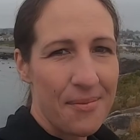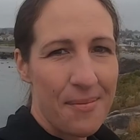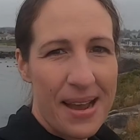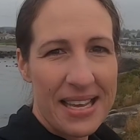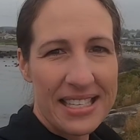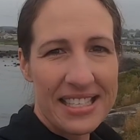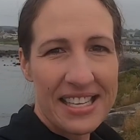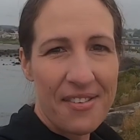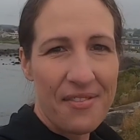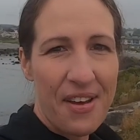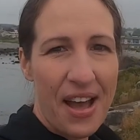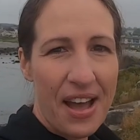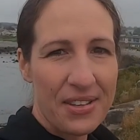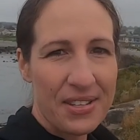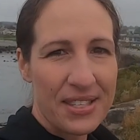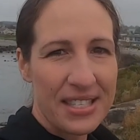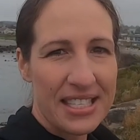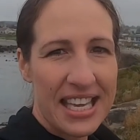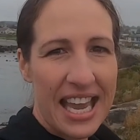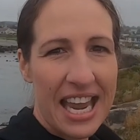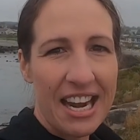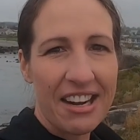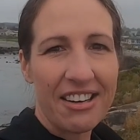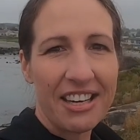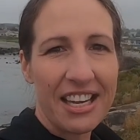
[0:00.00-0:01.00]
to myself how
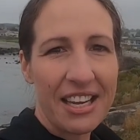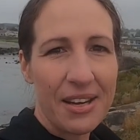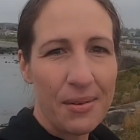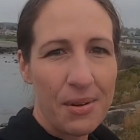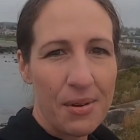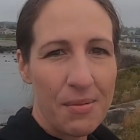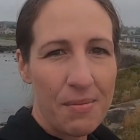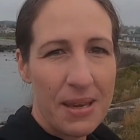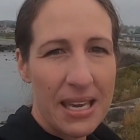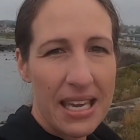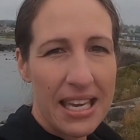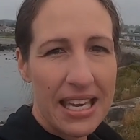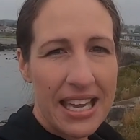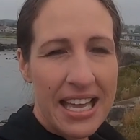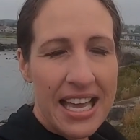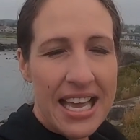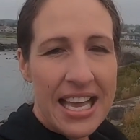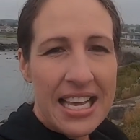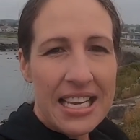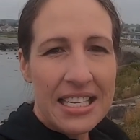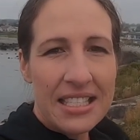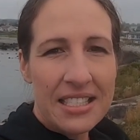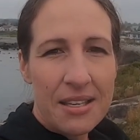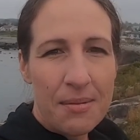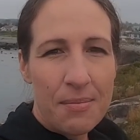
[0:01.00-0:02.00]
scary it would be
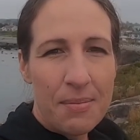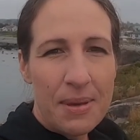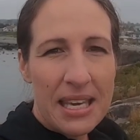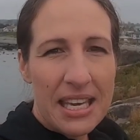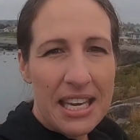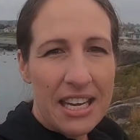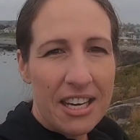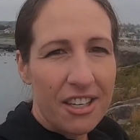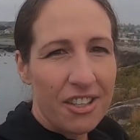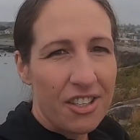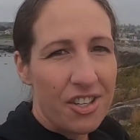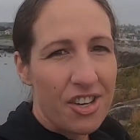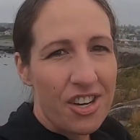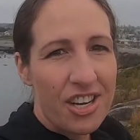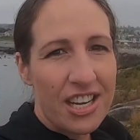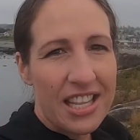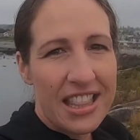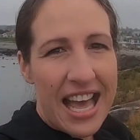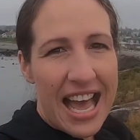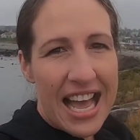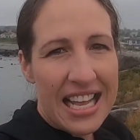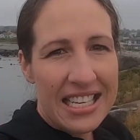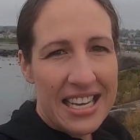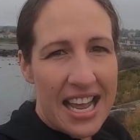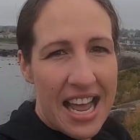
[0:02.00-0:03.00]
to be here during
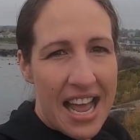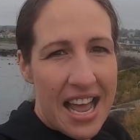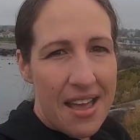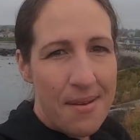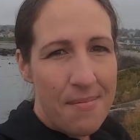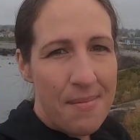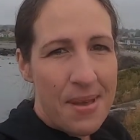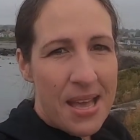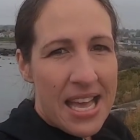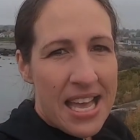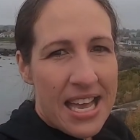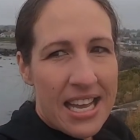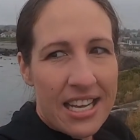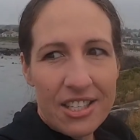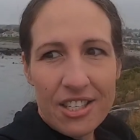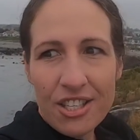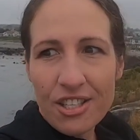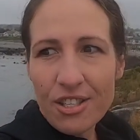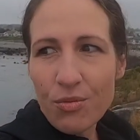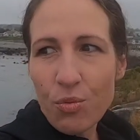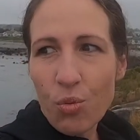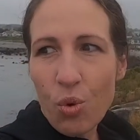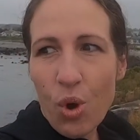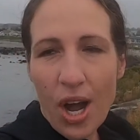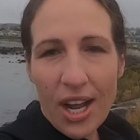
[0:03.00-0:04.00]
that time and
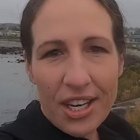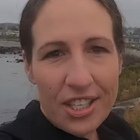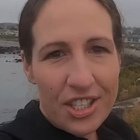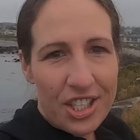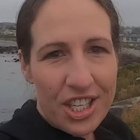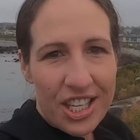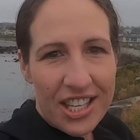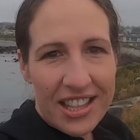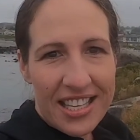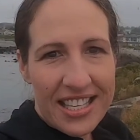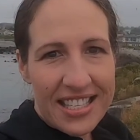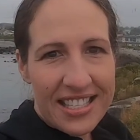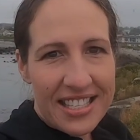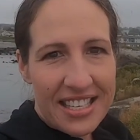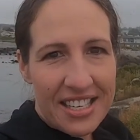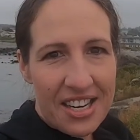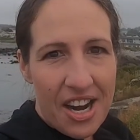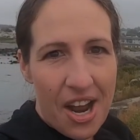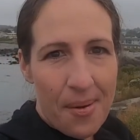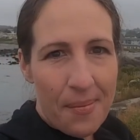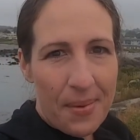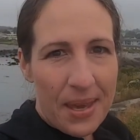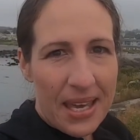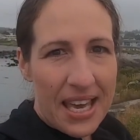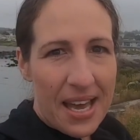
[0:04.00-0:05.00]
just watching the
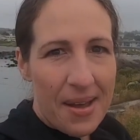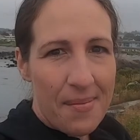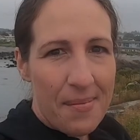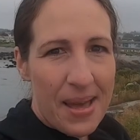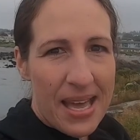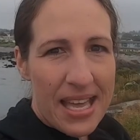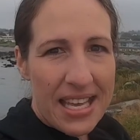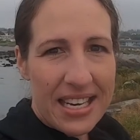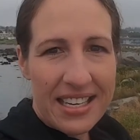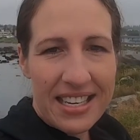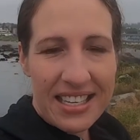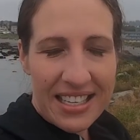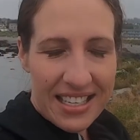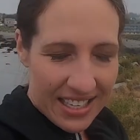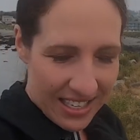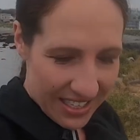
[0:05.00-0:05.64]
tsunami come in.